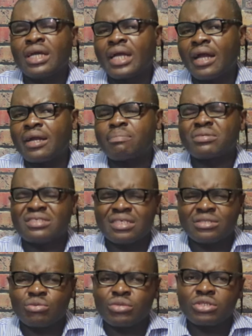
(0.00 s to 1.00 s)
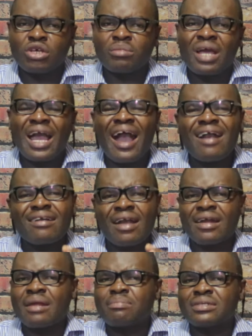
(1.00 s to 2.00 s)
can represent wisdom, and
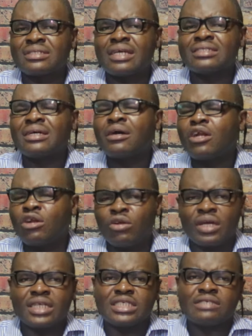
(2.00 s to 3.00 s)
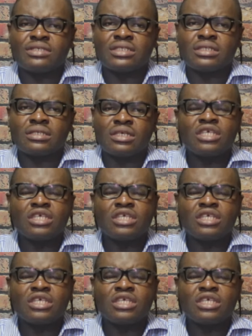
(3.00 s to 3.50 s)
can represent longevity.